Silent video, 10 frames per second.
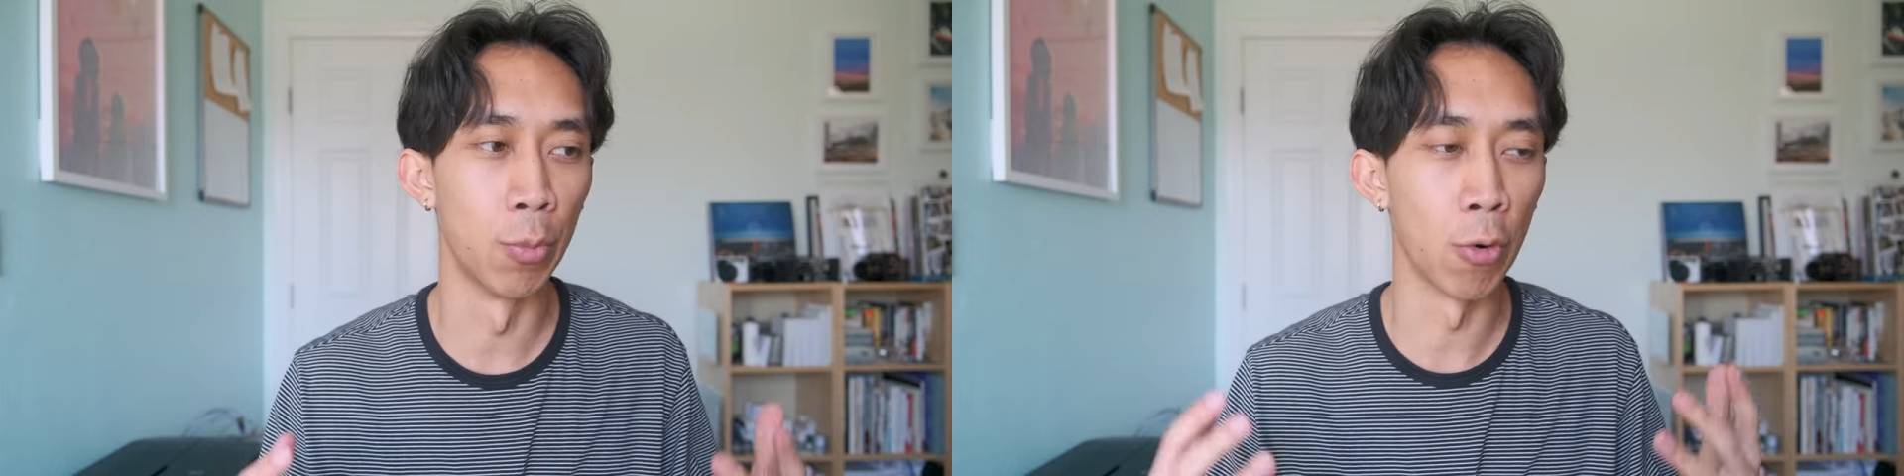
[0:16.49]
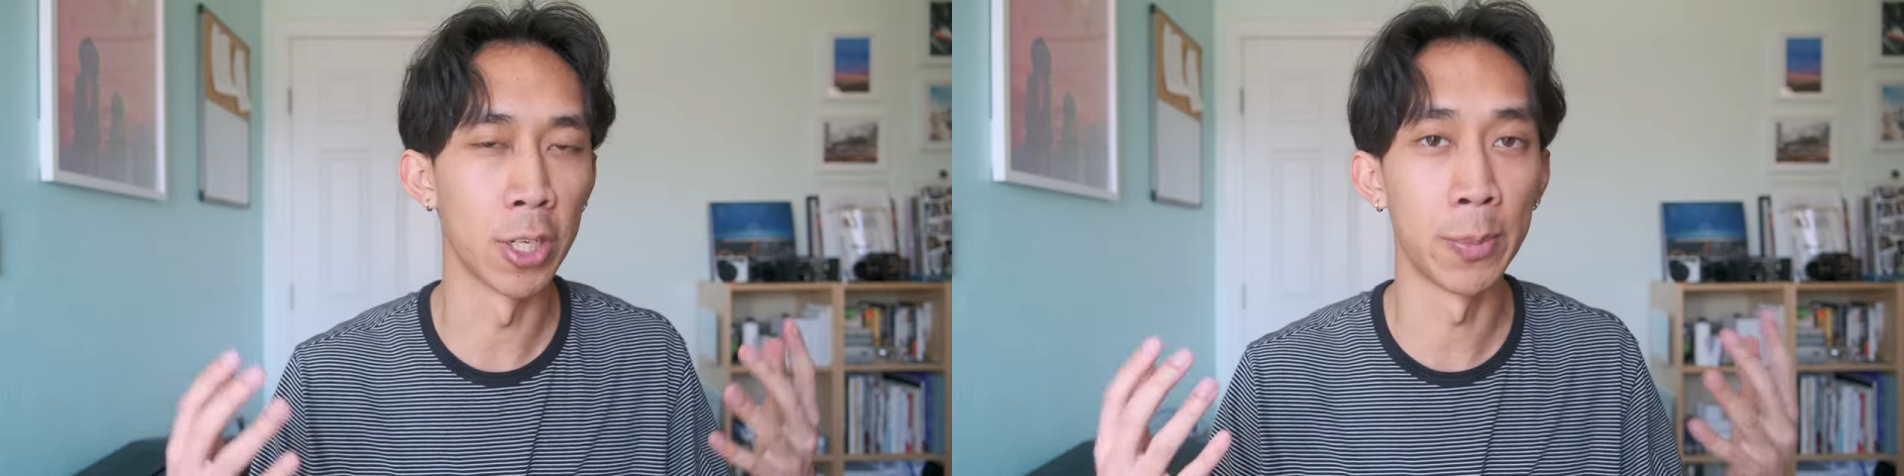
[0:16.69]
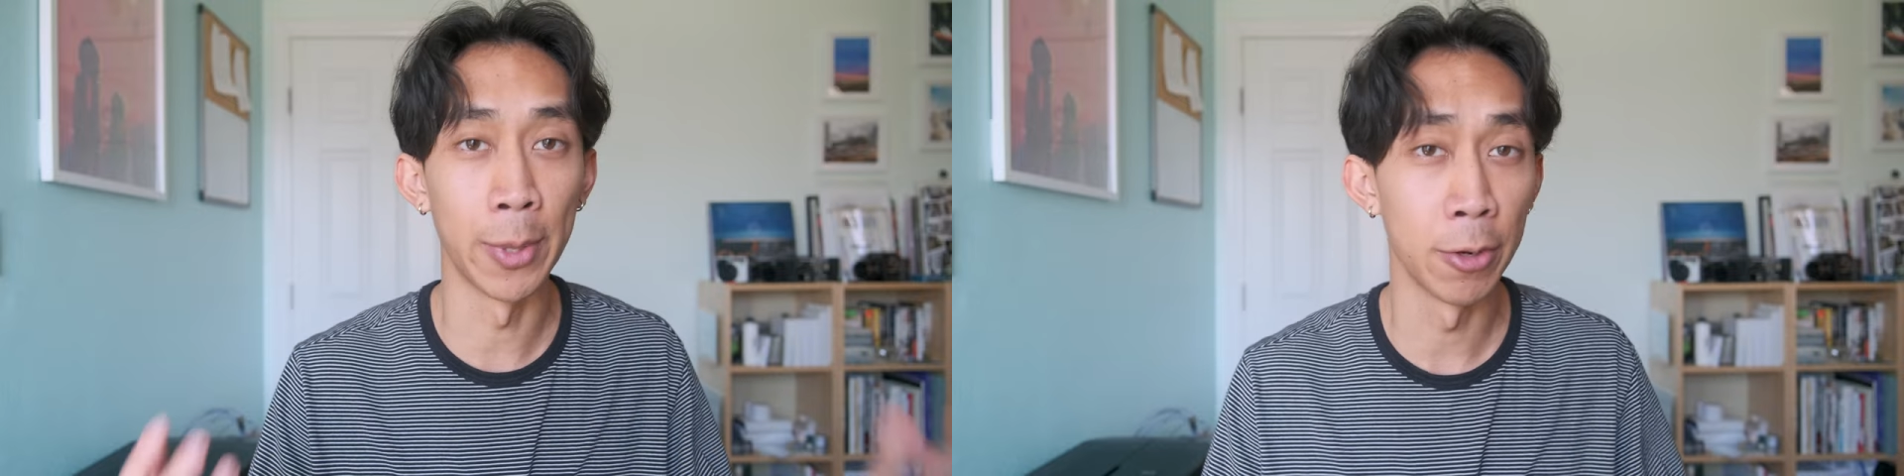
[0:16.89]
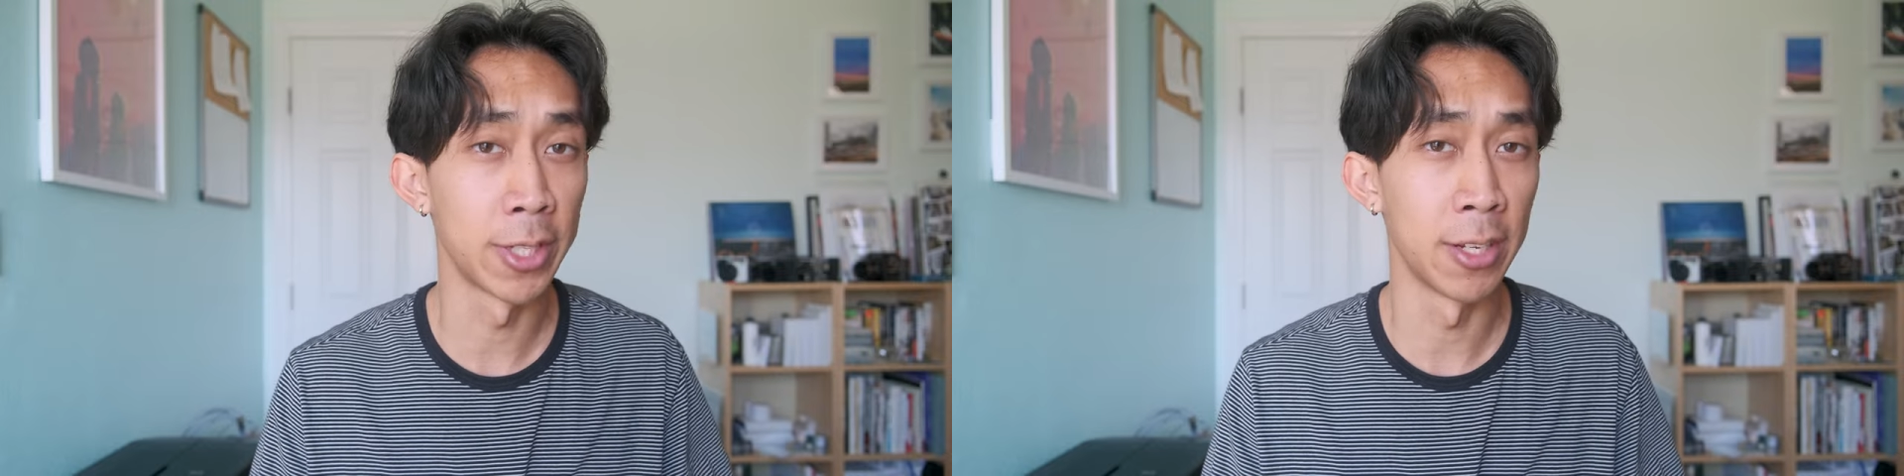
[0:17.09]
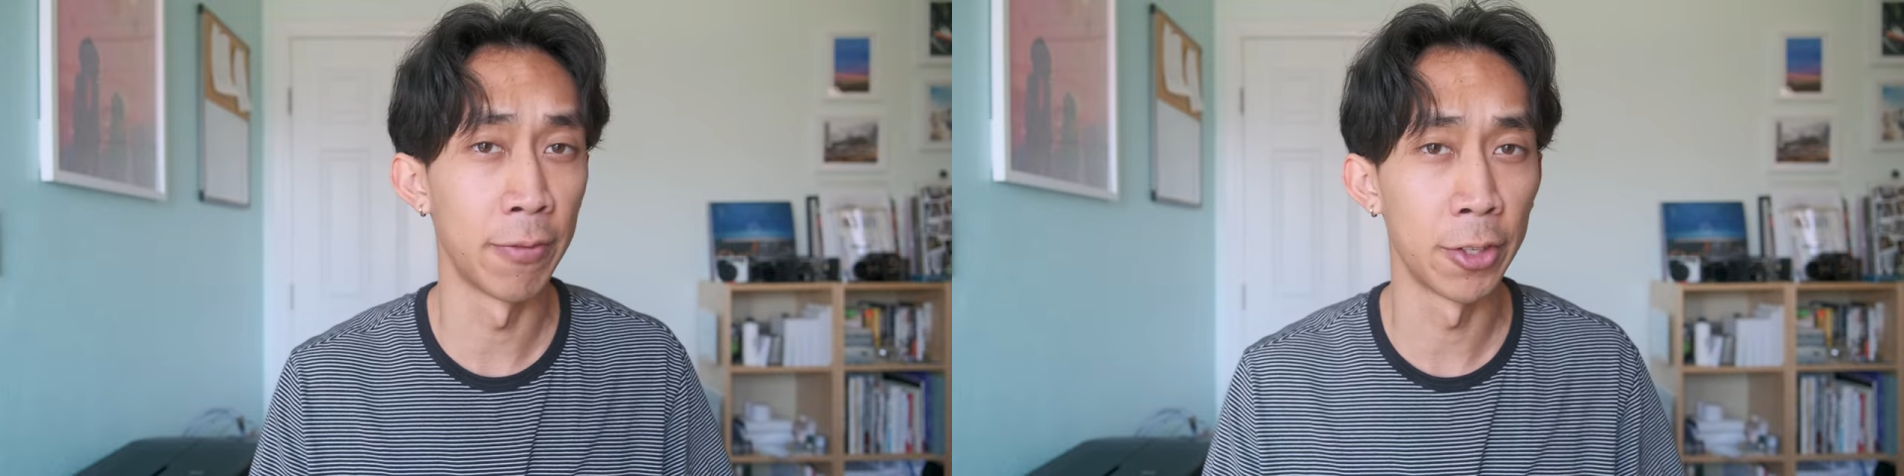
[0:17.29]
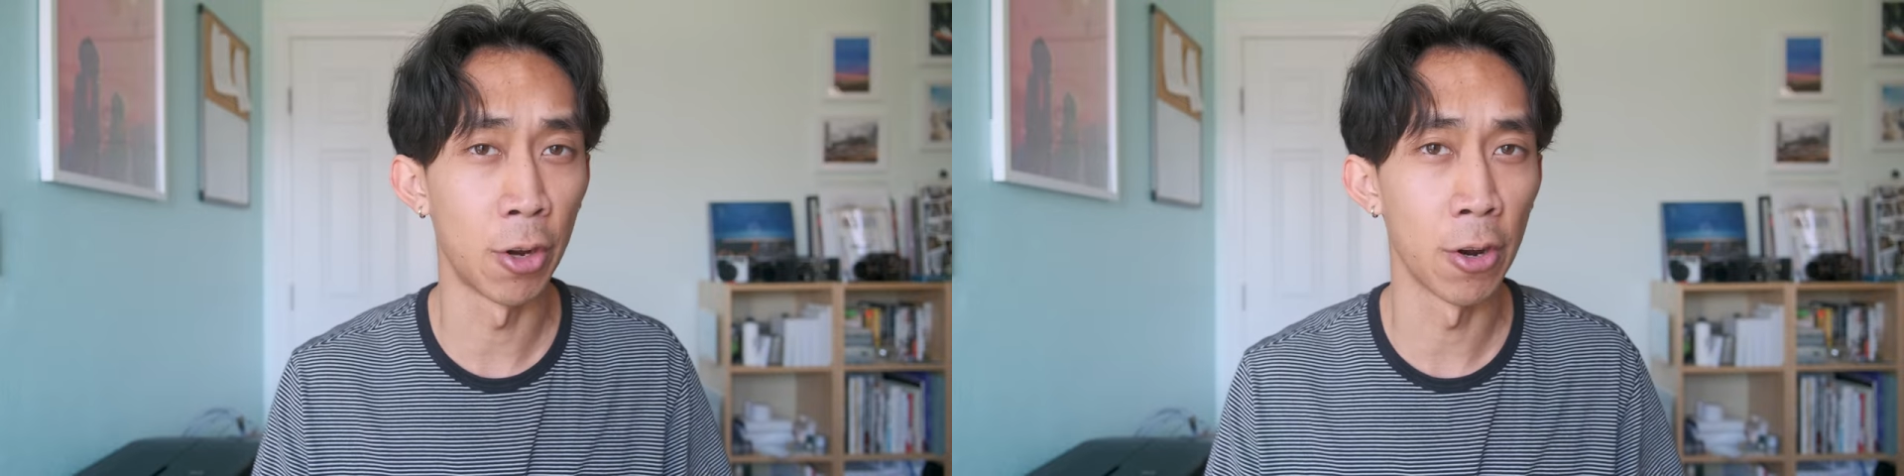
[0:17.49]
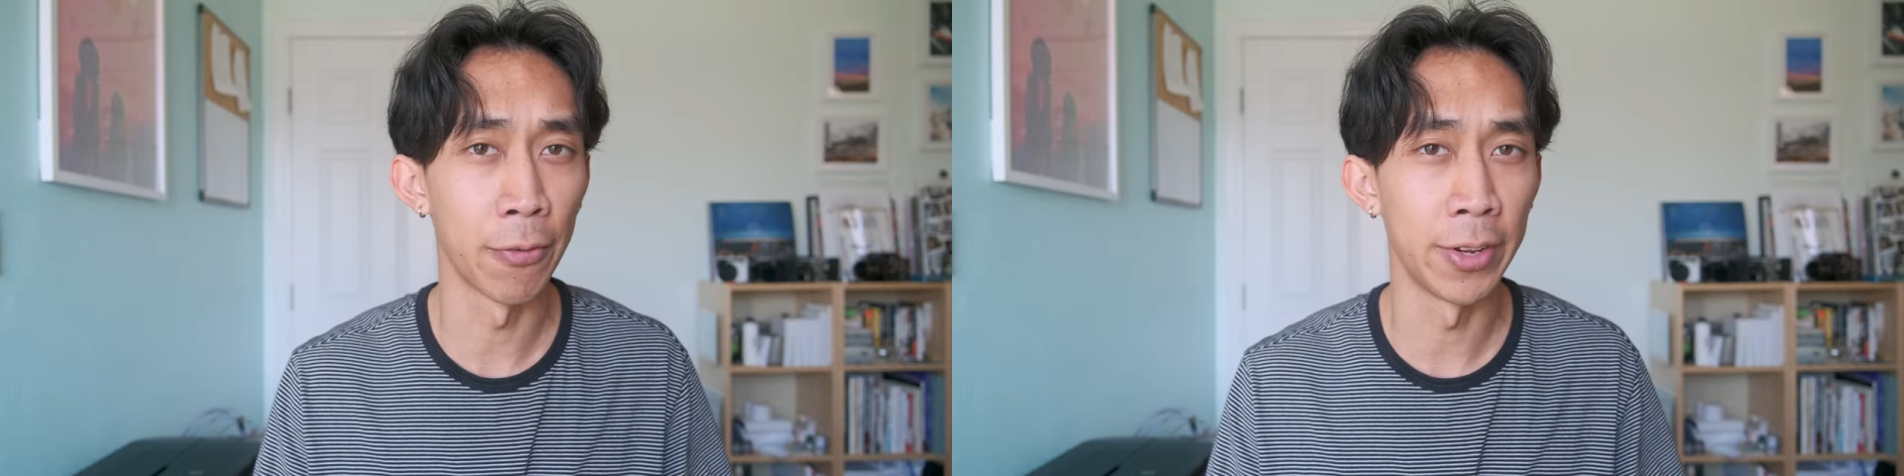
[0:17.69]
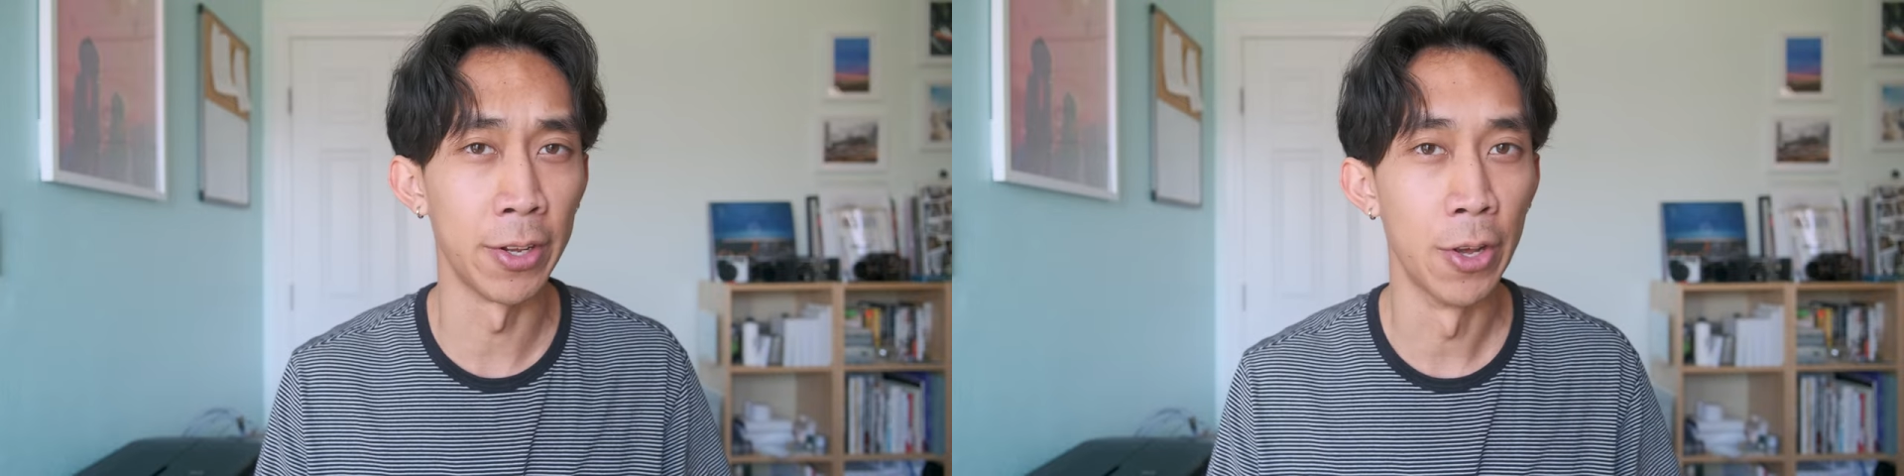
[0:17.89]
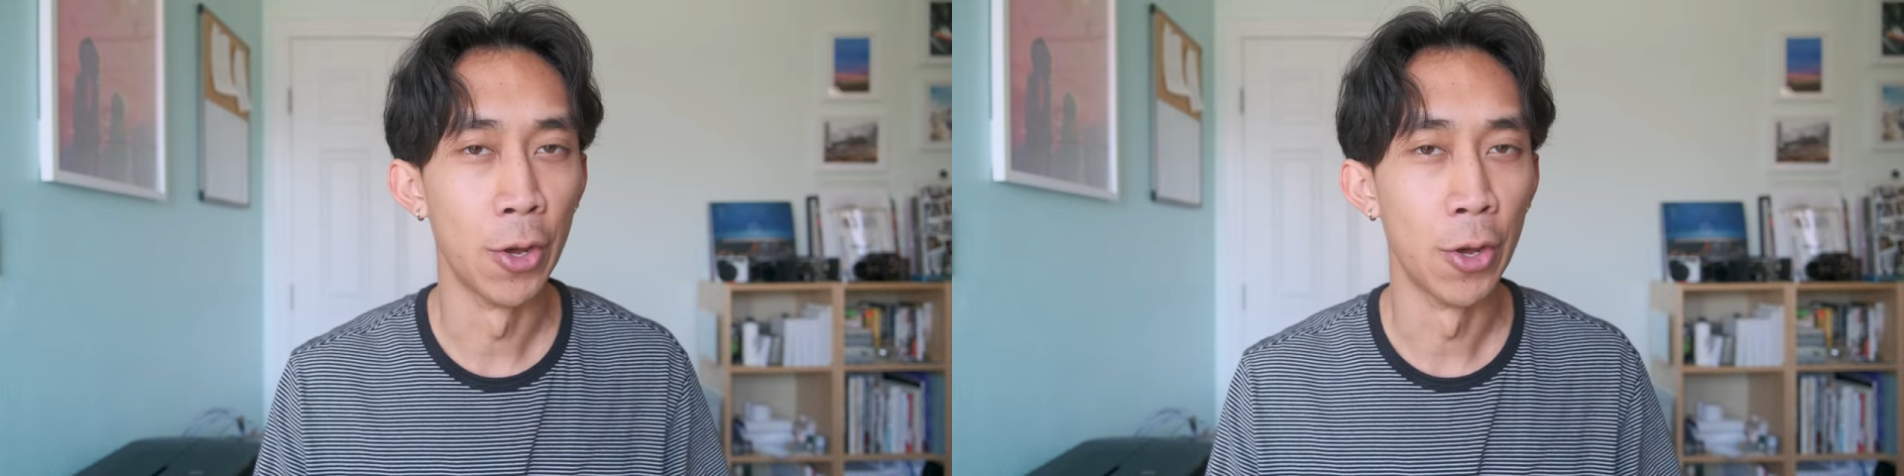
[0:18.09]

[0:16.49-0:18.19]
more experienced in photography